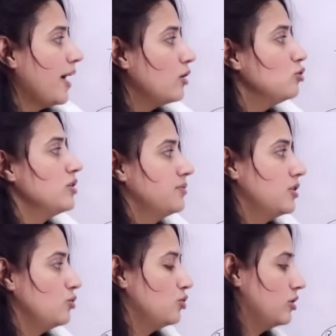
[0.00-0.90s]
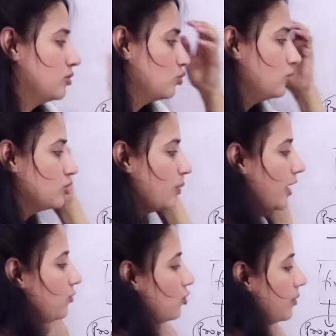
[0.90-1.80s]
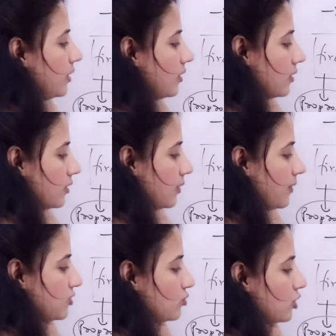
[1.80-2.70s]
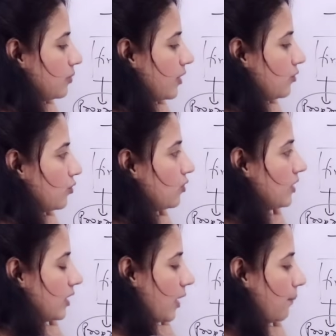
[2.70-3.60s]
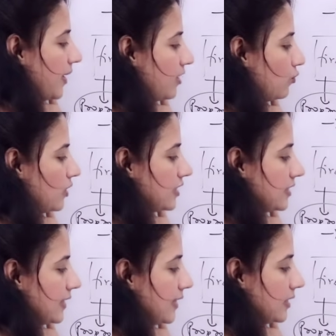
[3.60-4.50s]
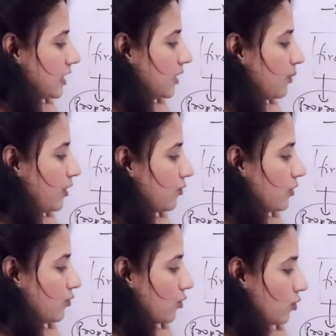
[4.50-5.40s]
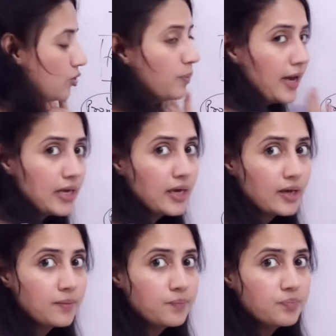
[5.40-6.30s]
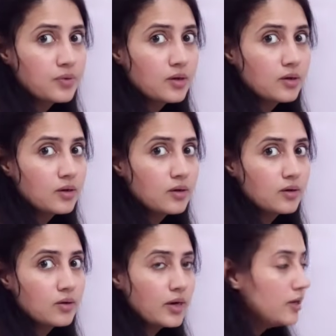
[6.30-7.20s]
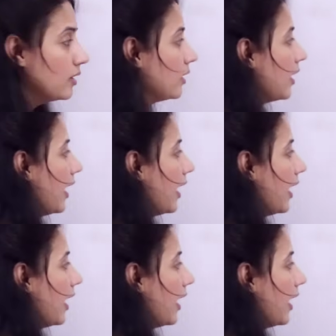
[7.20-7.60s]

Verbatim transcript: macro substitution. So this pi would be replaced with 3.14 and the compiler will see 3.14, not pi here, right?